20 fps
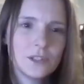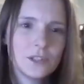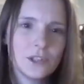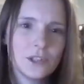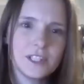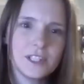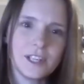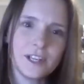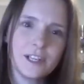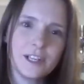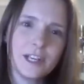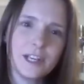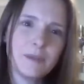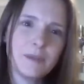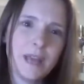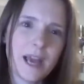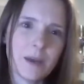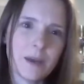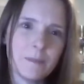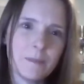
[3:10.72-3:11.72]
Sure, Sharon, I'd
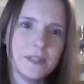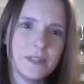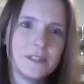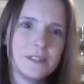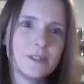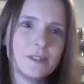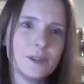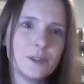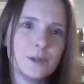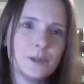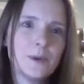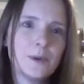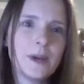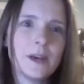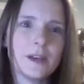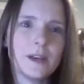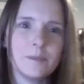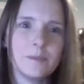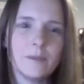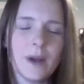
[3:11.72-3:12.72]
be happy to.
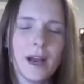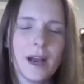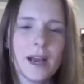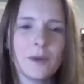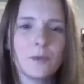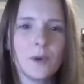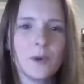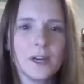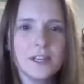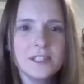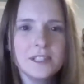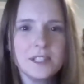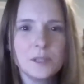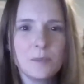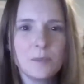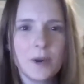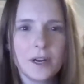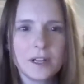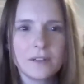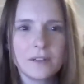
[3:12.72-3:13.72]
I worked as
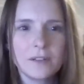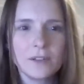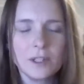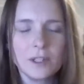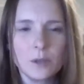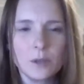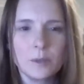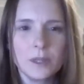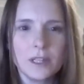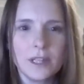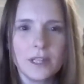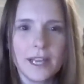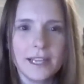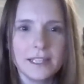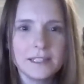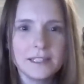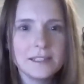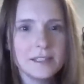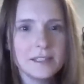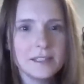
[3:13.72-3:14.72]
part of a global
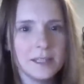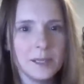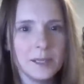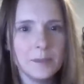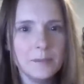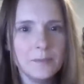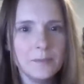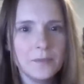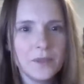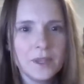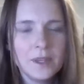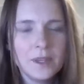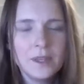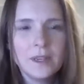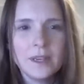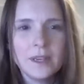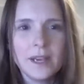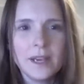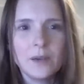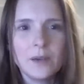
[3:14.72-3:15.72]
alliance team.
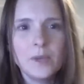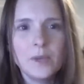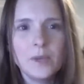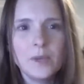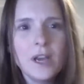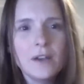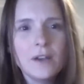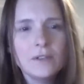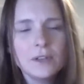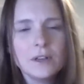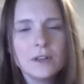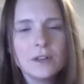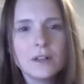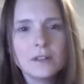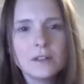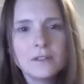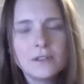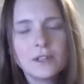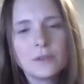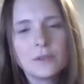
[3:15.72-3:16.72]
We cover all
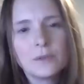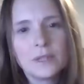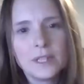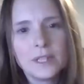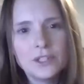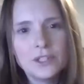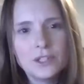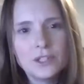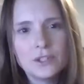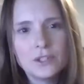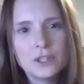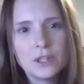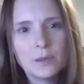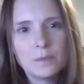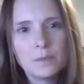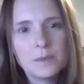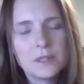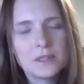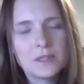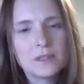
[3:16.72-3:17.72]
of the
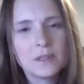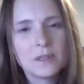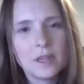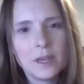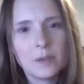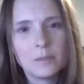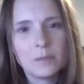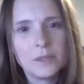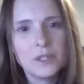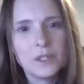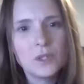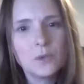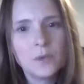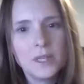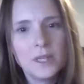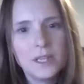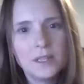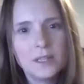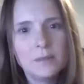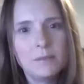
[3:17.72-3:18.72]
relationships
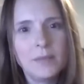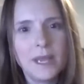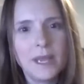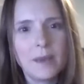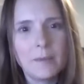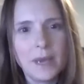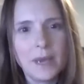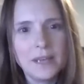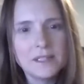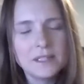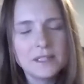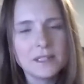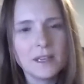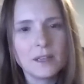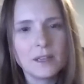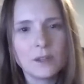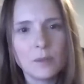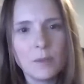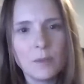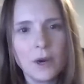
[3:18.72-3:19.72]
between BMS
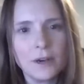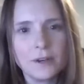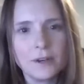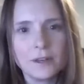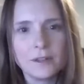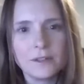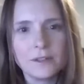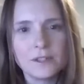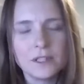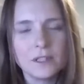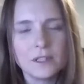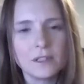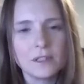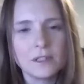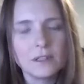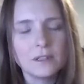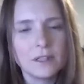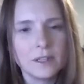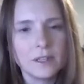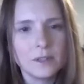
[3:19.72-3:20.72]
and the partners in the
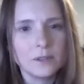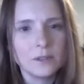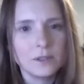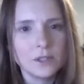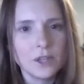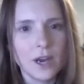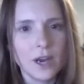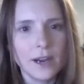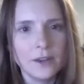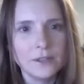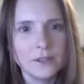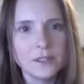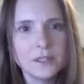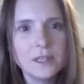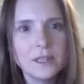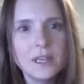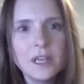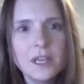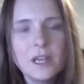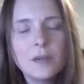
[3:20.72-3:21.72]
clinical trials.
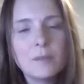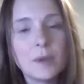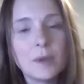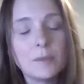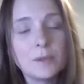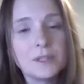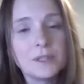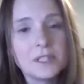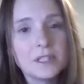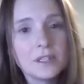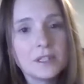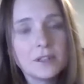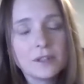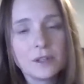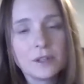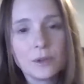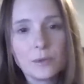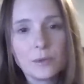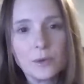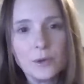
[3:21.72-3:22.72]
My
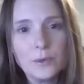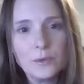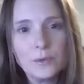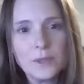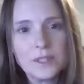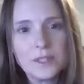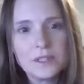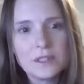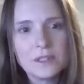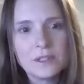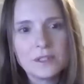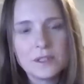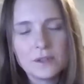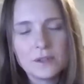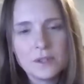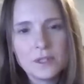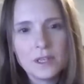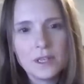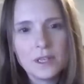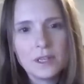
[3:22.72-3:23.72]
particular role was
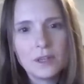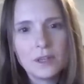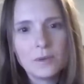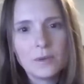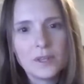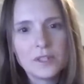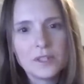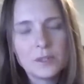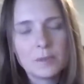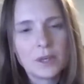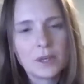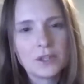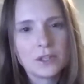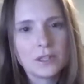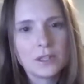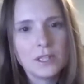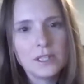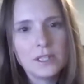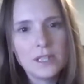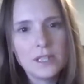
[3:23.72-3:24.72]
associated with
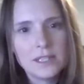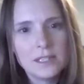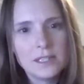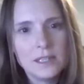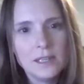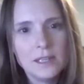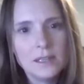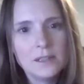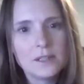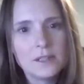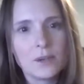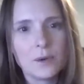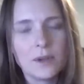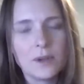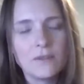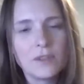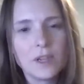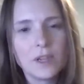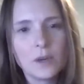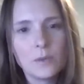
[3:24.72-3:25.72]
specialty testing. So
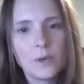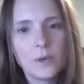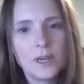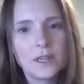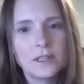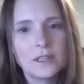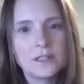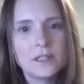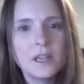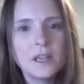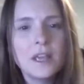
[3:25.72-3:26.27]
if there was